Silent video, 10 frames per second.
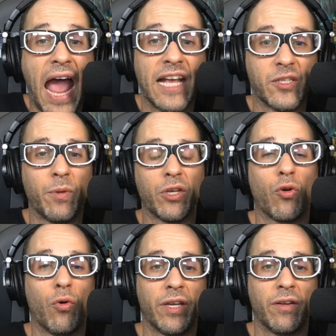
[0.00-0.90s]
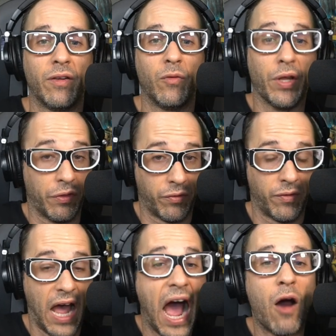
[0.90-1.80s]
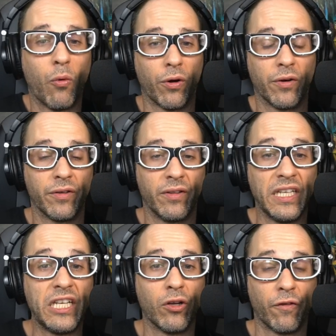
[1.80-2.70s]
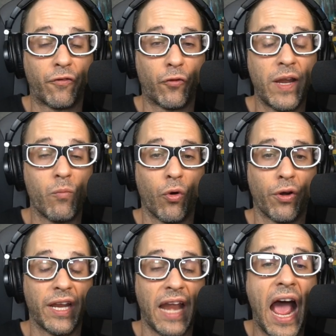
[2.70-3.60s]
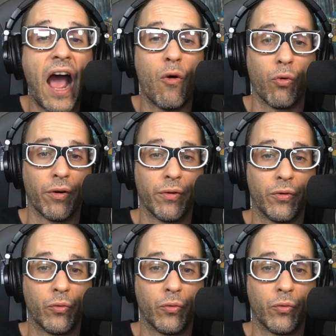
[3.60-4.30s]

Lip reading: as Bitcoin with our legal framework and our